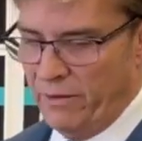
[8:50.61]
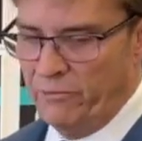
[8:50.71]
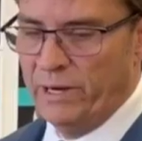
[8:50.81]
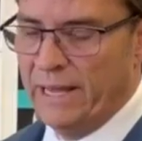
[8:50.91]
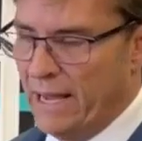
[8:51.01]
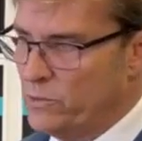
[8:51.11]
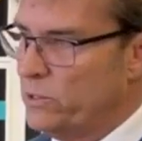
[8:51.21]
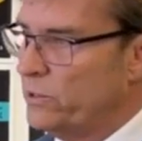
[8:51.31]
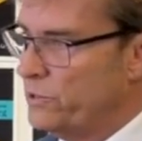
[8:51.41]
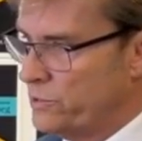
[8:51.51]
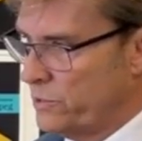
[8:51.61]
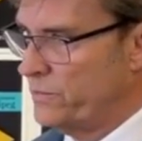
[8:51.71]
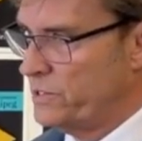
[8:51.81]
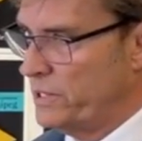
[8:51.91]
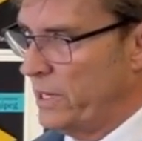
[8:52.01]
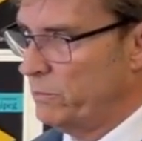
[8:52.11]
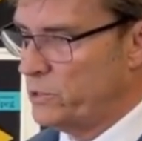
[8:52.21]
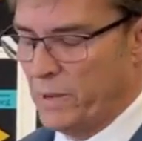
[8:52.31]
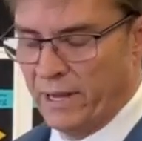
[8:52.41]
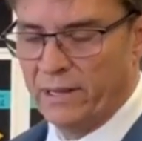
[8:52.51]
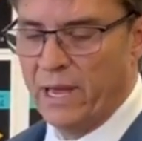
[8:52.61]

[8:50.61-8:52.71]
Every councillor deserves the same respect.